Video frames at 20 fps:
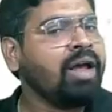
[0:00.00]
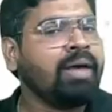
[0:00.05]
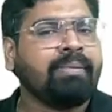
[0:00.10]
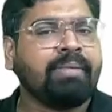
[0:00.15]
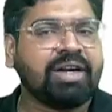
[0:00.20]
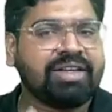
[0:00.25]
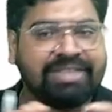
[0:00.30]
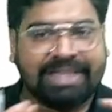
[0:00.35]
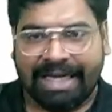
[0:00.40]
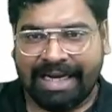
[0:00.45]

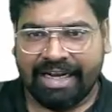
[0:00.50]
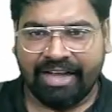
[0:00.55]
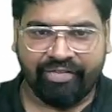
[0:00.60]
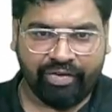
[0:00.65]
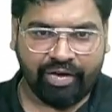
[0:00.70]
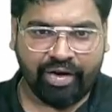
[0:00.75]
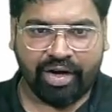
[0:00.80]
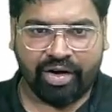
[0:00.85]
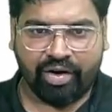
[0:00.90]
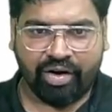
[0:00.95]
But still, if
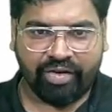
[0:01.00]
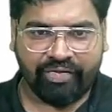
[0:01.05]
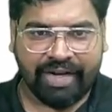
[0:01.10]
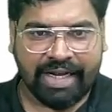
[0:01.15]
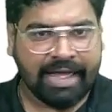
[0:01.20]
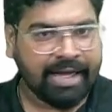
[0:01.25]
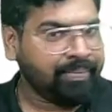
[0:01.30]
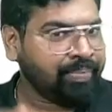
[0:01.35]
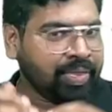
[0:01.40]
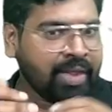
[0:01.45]
you are not
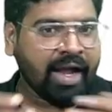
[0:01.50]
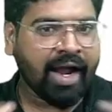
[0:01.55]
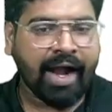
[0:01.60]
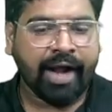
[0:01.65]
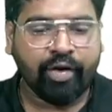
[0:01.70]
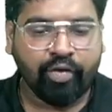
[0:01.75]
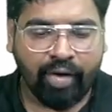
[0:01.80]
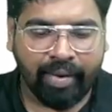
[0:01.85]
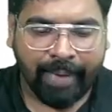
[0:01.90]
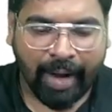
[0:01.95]
willing, I
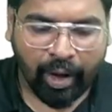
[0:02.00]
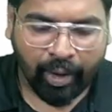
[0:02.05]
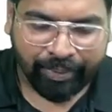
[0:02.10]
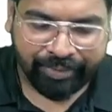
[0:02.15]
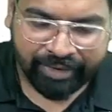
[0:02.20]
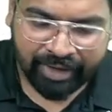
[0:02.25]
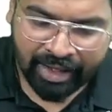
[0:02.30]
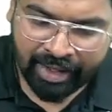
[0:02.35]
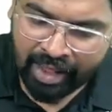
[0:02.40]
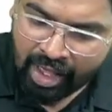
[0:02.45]
do a
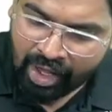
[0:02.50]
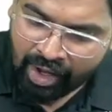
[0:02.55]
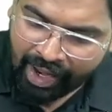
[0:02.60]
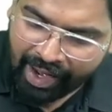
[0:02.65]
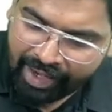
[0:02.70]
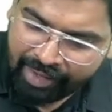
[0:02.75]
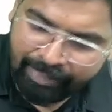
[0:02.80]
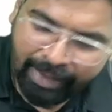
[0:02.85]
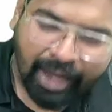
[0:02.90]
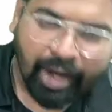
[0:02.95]
biopsy.
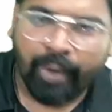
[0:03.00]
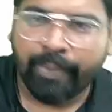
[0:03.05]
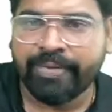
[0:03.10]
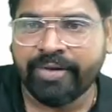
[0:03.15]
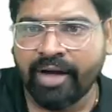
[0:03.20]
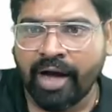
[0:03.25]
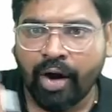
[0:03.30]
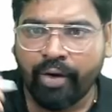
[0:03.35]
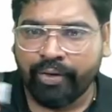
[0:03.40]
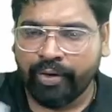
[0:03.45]
And
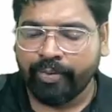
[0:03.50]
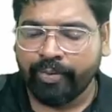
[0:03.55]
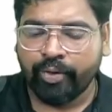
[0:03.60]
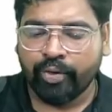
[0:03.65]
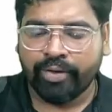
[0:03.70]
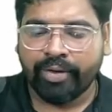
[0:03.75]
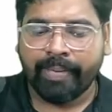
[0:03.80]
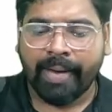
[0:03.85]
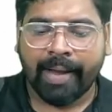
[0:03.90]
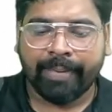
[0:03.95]
biopsy, how you
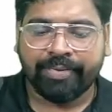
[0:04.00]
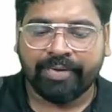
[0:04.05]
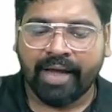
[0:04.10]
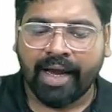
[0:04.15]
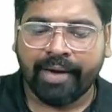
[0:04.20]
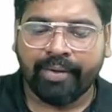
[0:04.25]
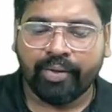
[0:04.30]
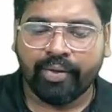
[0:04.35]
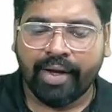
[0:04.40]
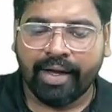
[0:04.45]
do a biopsy?
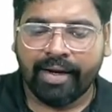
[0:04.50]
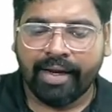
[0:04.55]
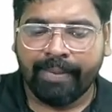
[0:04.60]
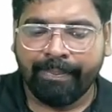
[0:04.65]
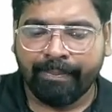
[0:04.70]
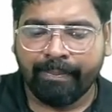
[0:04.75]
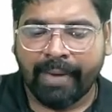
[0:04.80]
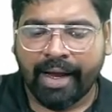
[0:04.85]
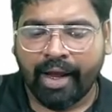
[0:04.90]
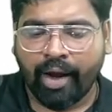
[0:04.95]
I do a
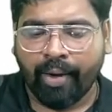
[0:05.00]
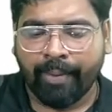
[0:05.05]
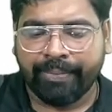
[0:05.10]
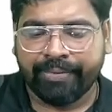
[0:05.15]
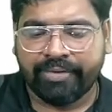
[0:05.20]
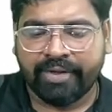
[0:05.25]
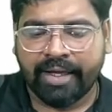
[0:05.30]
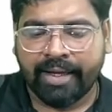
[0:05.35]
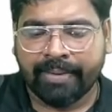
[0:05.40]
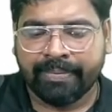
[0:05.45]
lip
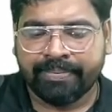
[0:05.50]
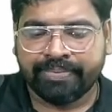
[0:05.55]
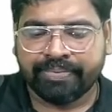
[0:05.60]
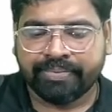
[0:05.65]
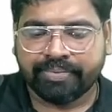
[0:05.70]
biopsy.